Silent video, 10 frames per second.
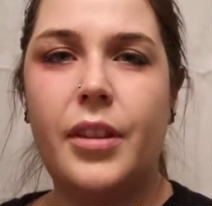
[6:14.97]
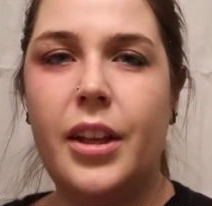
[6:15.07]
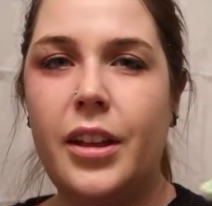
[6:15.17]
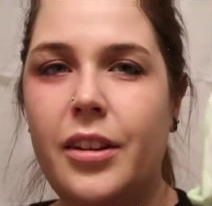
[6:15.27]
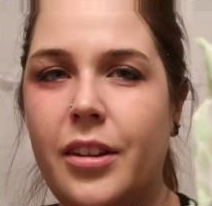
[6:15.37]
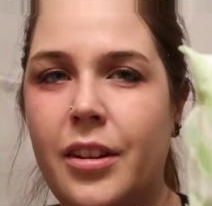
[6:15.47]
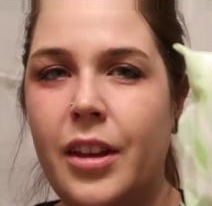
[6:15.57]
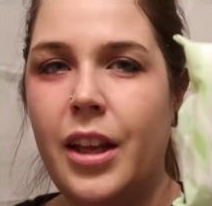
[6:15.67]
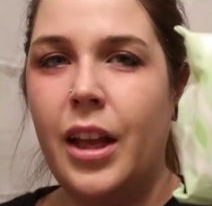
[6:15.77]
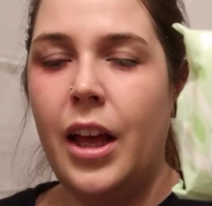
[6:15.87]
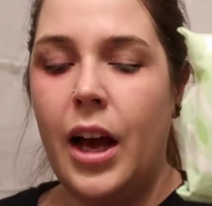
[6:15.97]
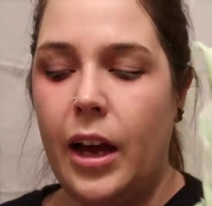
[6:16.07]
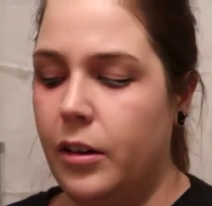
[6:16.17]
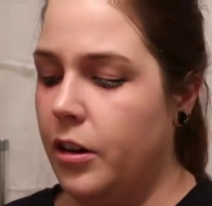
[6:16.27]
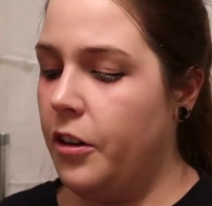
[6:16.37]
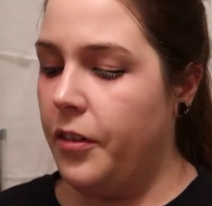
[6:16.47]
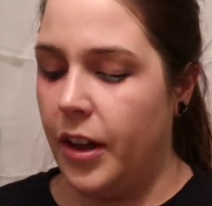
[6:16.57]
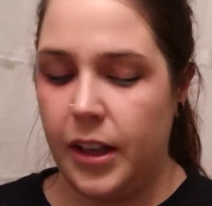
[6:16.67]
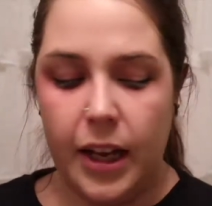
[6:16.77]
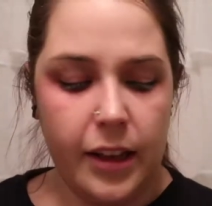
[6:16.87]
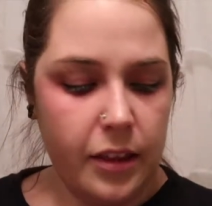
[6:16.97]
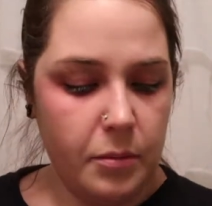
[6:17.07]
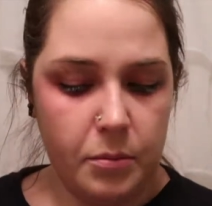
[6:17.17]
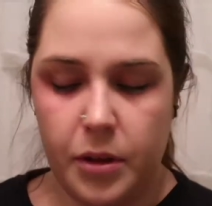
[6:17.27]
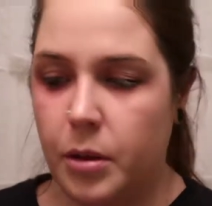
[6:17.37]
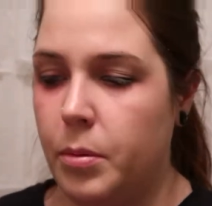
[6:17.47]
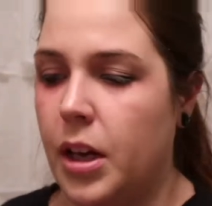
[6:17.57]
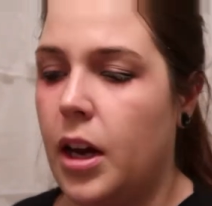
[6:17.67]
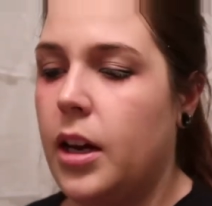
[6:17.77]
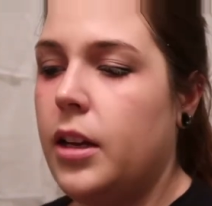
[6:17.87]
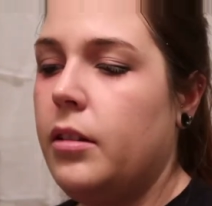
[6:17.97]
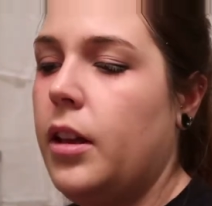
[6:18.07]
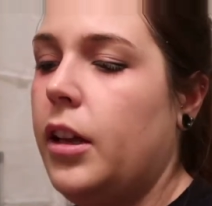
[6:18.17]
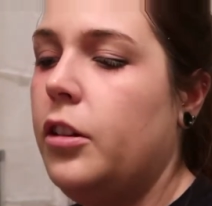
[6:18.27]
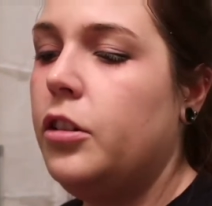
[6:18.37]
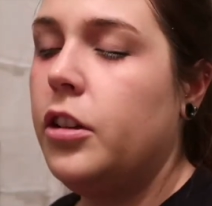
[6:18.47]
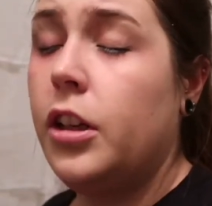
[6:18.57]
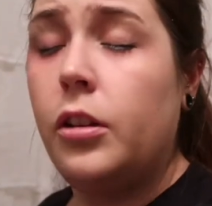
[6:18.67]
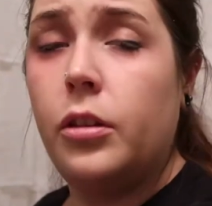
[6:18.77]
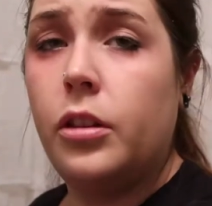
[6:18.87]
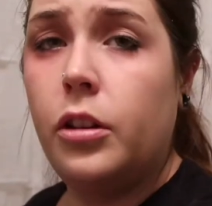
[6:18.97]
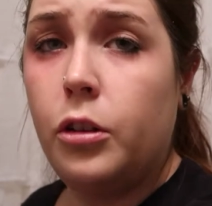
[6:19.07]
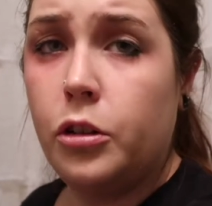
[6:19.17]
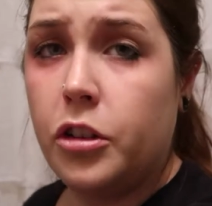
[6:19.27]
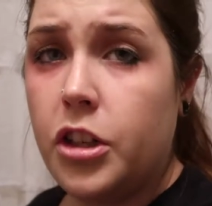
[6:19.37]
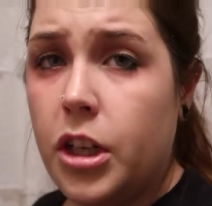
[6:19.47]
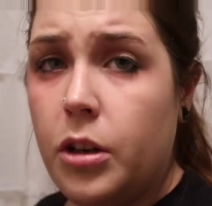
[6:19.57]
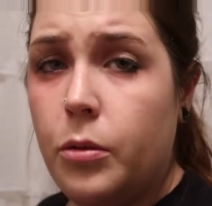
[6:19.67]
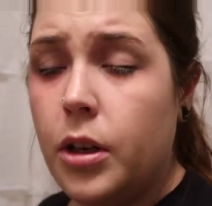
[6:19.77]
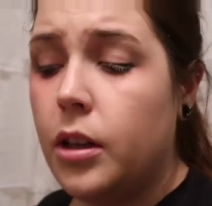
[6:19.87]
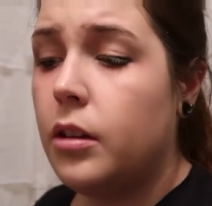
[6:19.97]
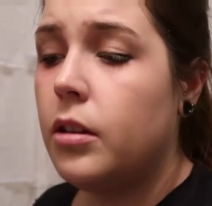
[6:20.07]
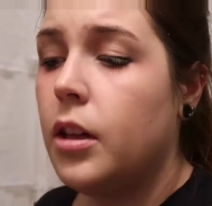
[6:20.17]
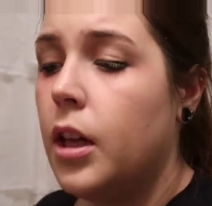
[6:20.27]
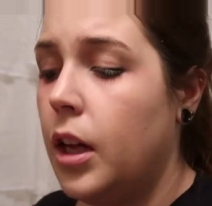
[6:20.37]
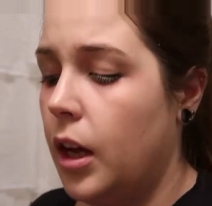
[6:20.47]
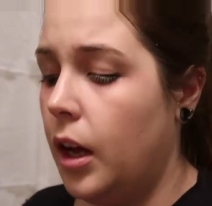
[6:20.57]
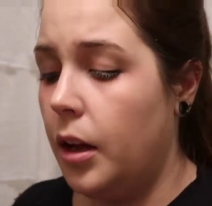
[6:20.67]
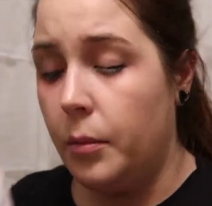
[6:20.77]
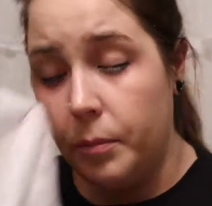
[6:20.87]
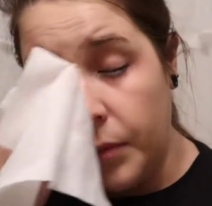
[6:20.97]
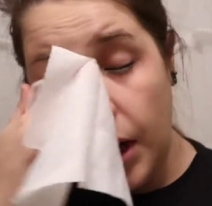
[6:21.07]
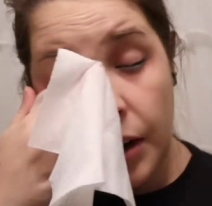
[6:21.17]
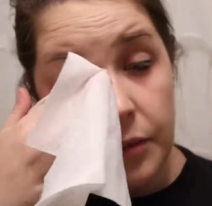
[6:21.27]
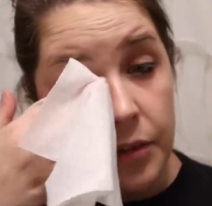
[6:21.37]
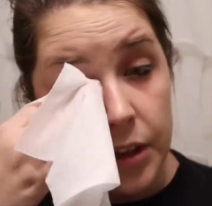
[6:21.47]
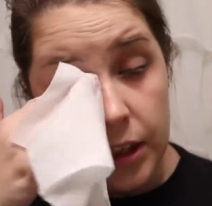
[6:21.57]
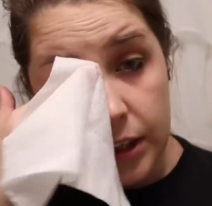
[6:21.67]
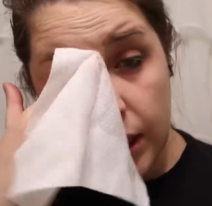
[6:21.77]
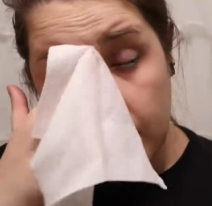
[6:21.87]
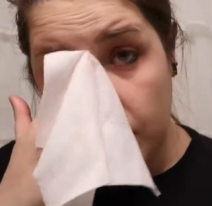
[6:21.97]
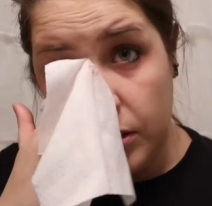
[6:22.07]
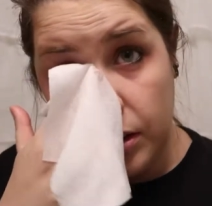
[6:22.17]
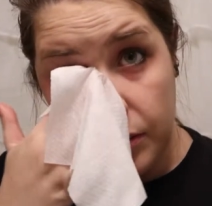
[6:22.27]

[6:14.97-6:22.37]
I don't know if I like them, to be honest. I usually use the Neutrogena ones. I really like those.